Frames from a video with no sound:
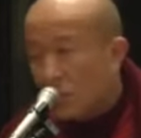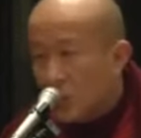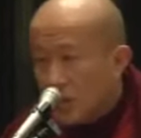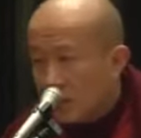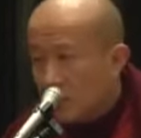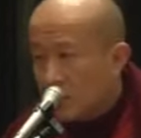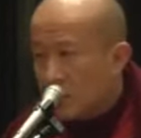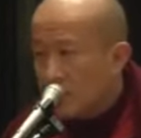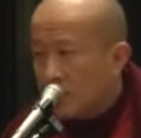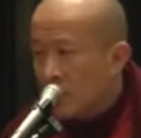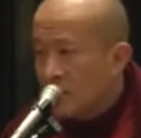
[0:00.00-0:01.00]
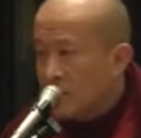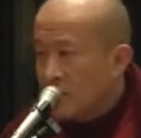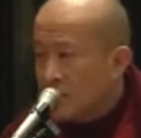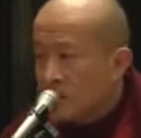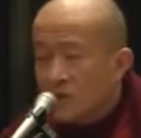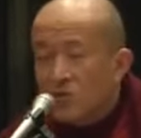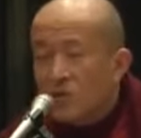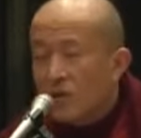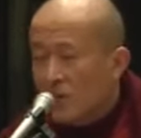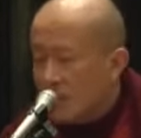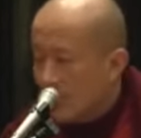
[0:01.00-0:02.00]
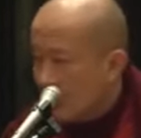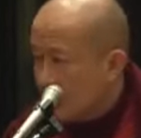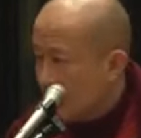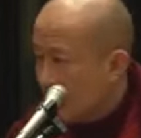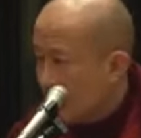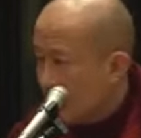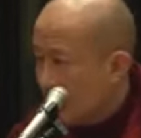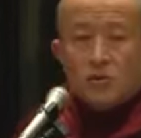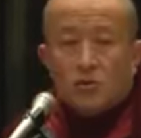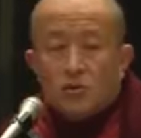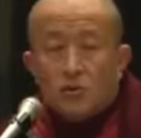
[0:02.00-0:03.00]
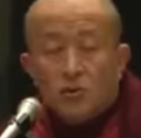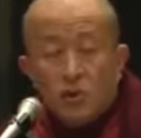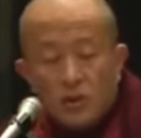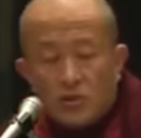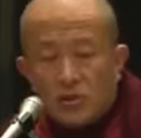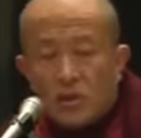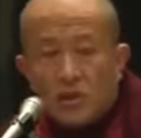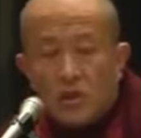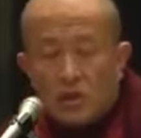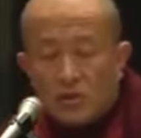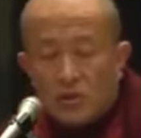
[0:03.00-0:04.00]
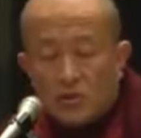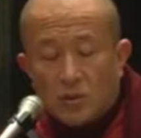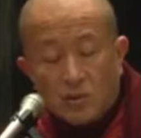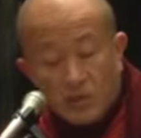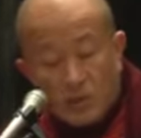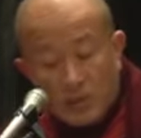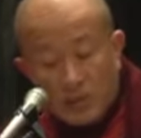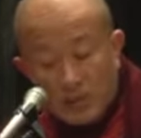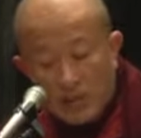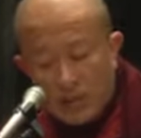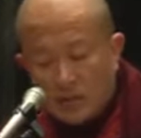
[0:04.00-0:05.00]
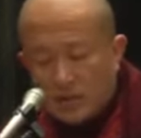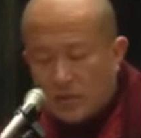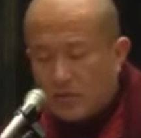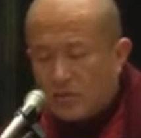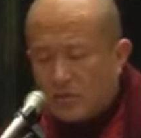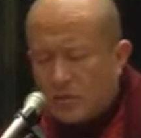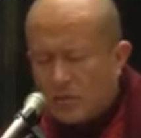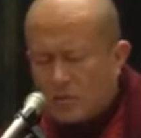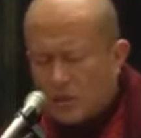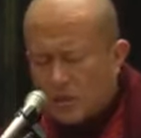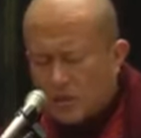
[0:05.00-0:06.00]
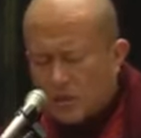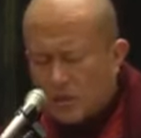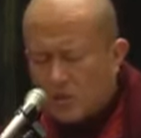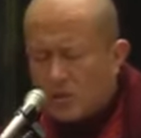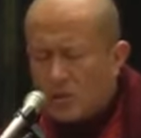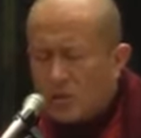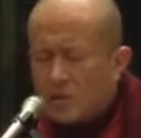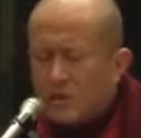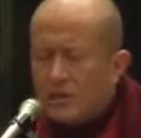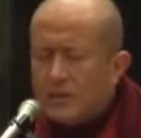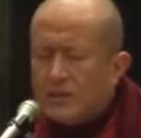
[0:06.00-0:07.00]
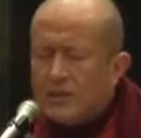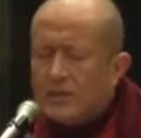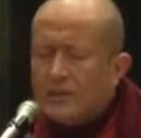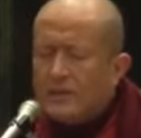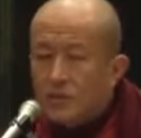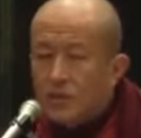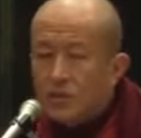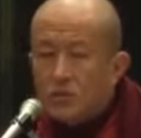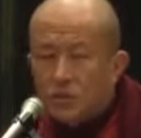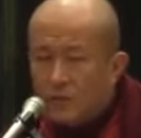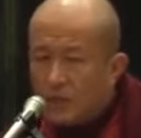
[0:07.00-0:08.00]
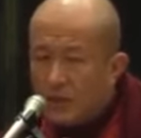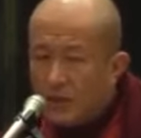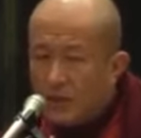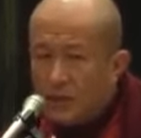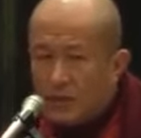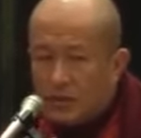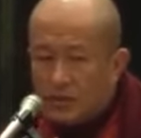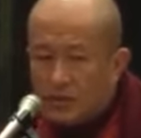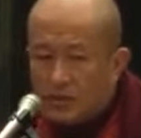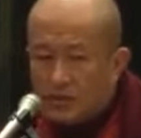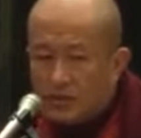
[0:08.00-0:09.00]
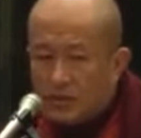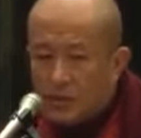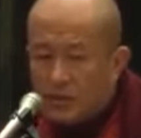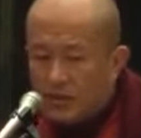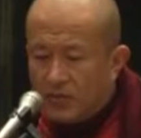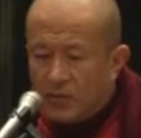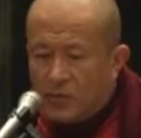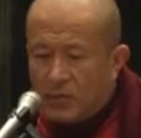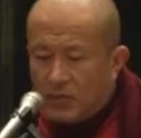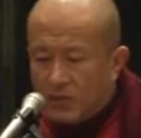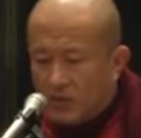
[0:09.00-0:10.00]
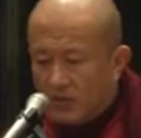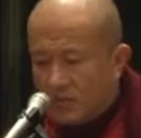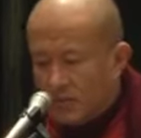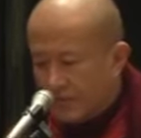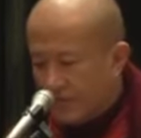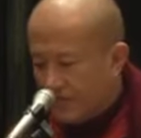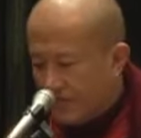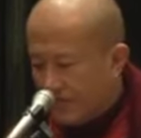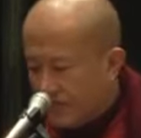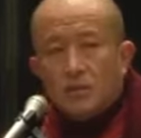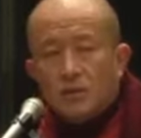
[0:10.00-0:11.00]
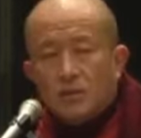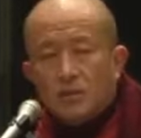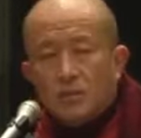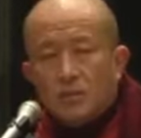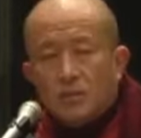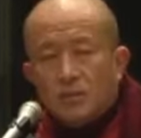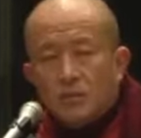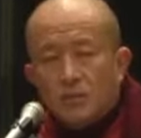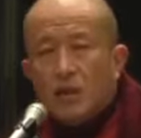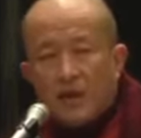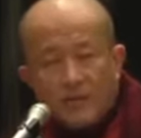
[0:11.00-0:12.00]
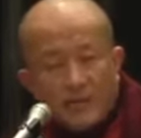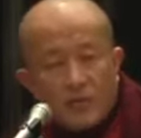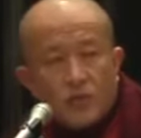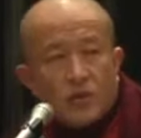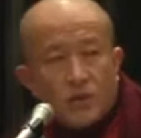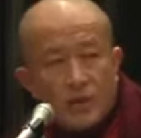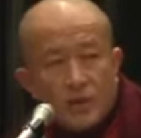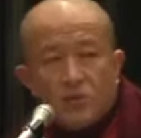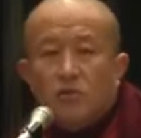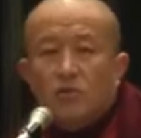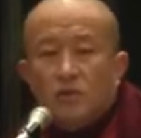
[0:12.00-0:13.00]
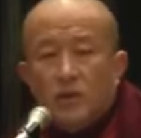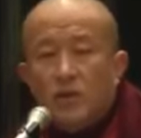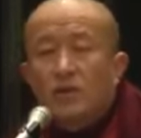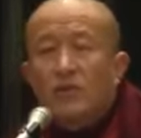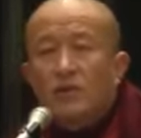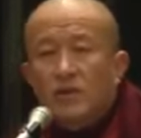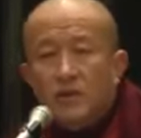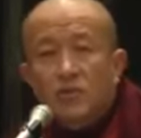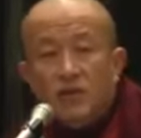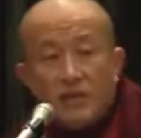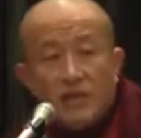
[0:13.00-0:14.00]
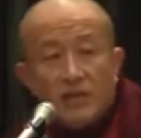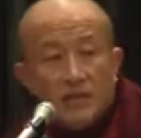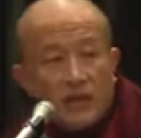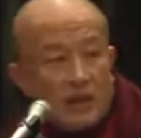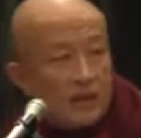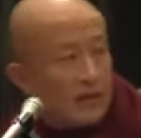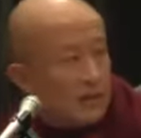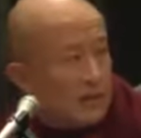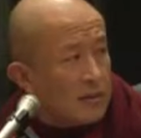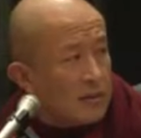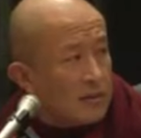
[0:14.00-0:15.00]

doesn't work, doesn't do anything. So you need to see that, you need to really see it, you need to really recognize it. So it's a bit like this. I'll give you one example. You see, I have the Buddha nature. Anyway, that's what they say.